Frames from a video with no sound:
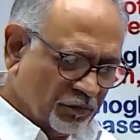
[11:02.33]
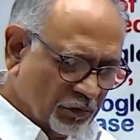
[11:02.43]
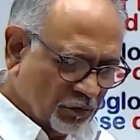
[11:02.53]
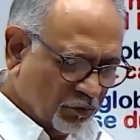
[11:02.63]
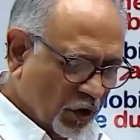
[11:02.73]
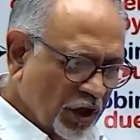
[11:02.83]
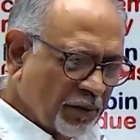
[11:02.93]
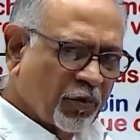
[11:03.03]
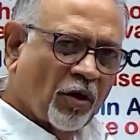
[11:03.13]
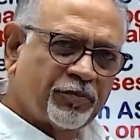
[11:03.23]

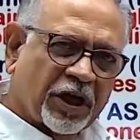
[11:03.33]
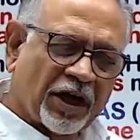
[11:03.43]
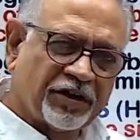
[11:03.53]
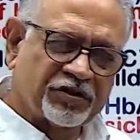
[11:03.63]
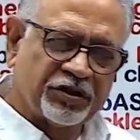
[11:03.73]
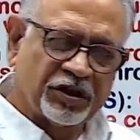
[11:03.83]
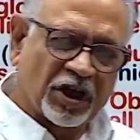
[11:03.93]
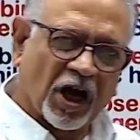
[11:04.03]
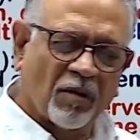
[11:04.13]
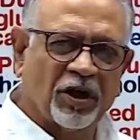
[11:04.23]
polypeptide
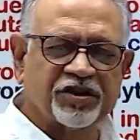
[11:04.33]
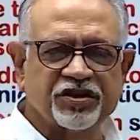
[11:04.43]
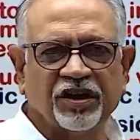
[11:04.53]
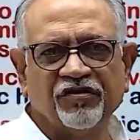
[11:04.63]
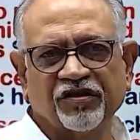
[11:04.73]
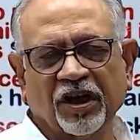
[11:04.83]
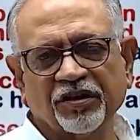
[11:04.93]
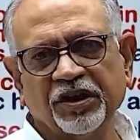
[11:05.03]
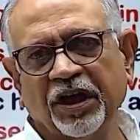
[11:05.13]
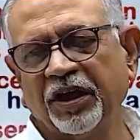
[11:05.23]
gamma chains are
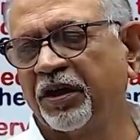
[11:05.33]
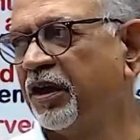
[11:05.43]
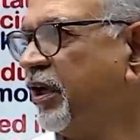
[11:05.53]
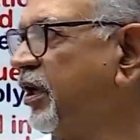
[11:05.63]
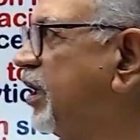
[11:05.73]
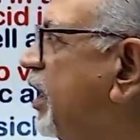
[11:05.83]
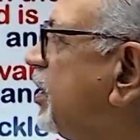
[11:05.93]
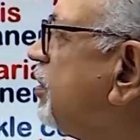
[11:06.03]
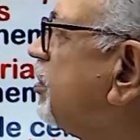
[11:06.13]
there in